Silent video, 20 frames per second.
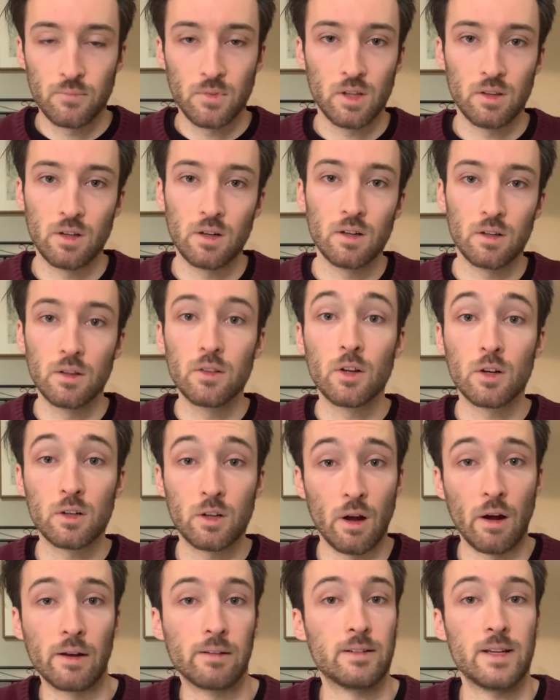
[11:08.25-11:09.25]
They're
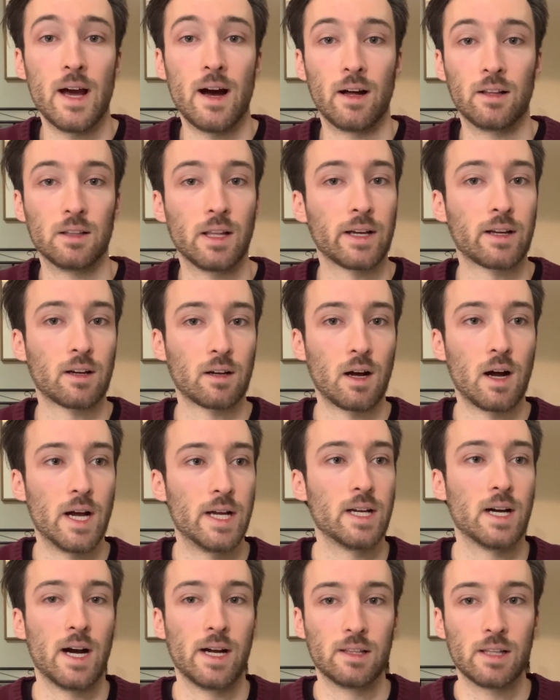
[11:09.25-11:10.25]
good, yeah, like
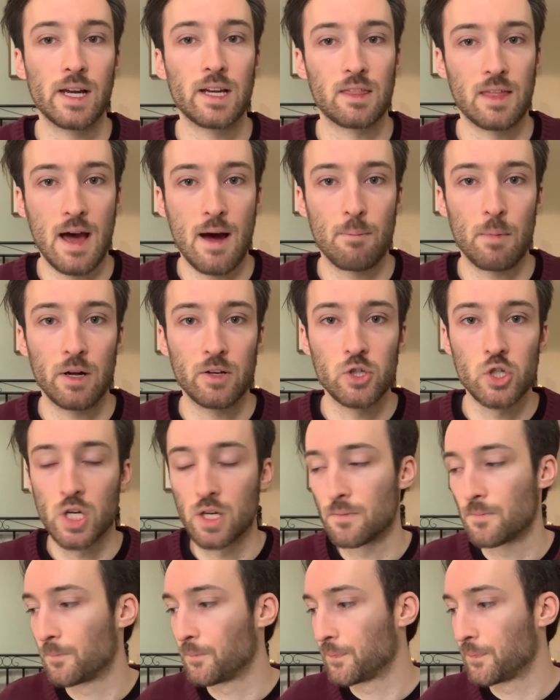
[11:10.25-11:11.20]
I like that much.